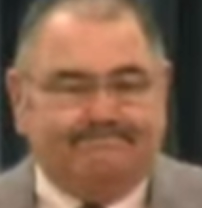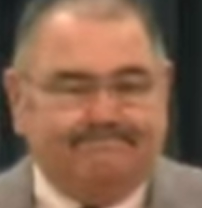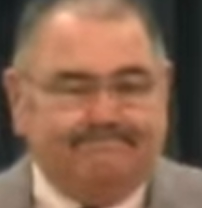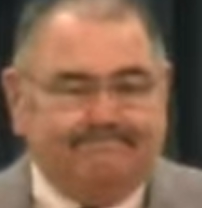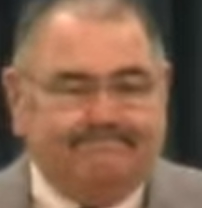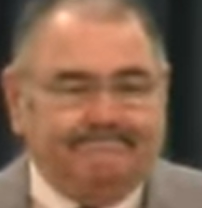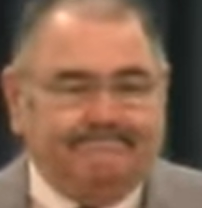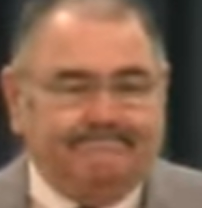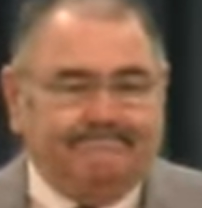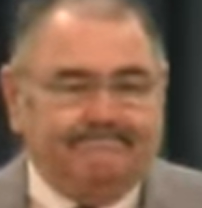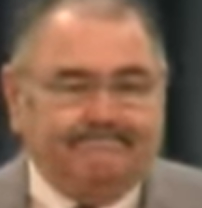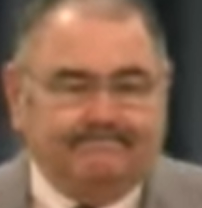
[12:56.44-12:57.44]

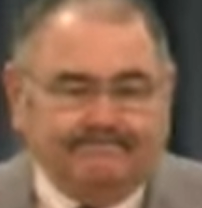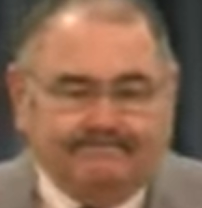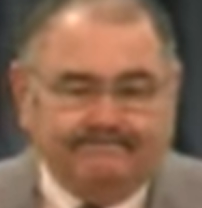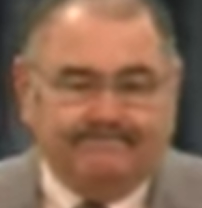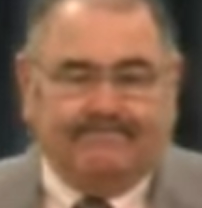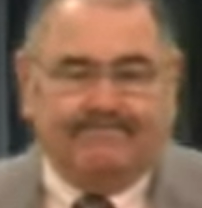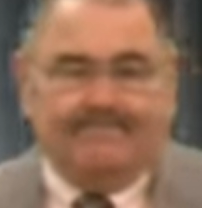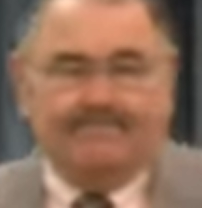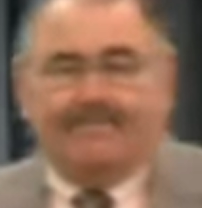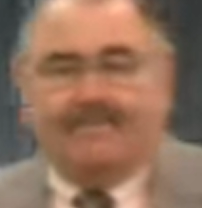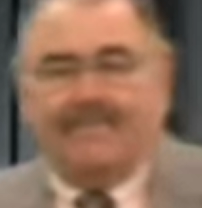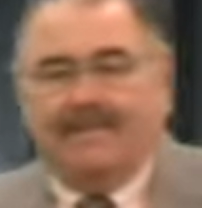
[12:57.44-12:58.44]

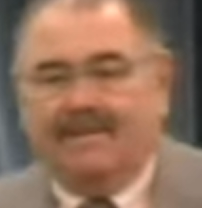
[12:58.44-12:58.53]
(silence)